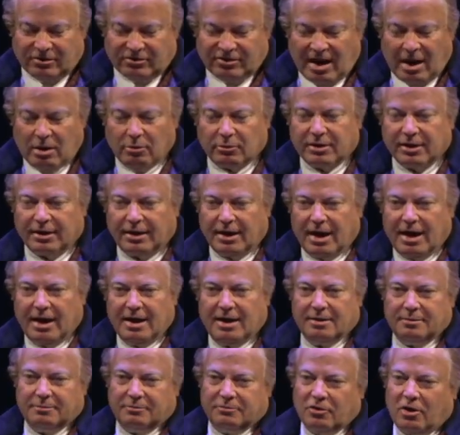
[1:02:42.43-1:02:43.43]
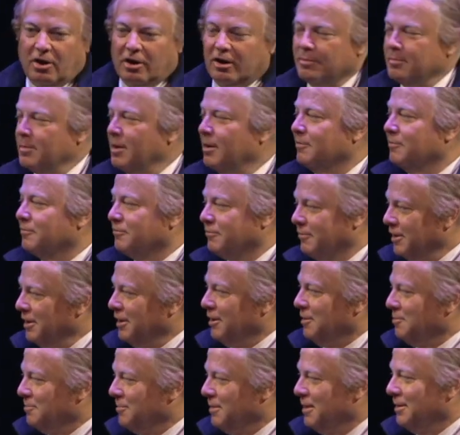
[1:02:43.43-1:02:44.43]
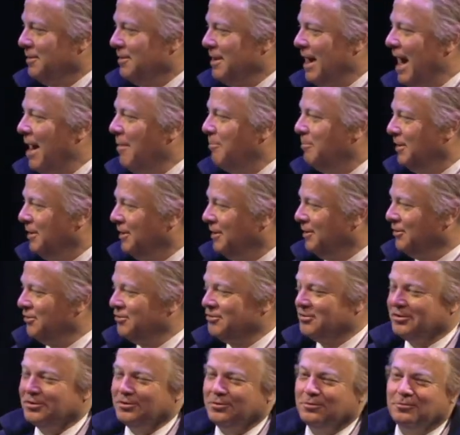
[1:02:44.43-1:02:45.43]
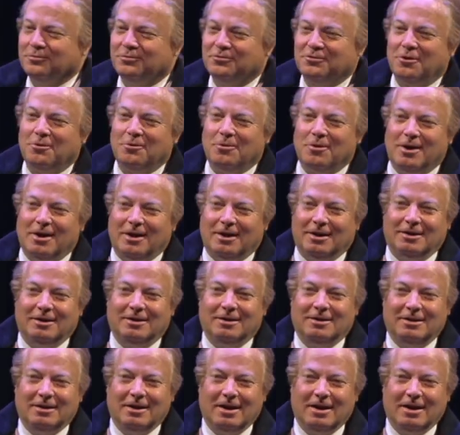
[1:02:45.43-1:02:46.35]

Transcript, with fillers: how can I talk about freedom and happiness and so on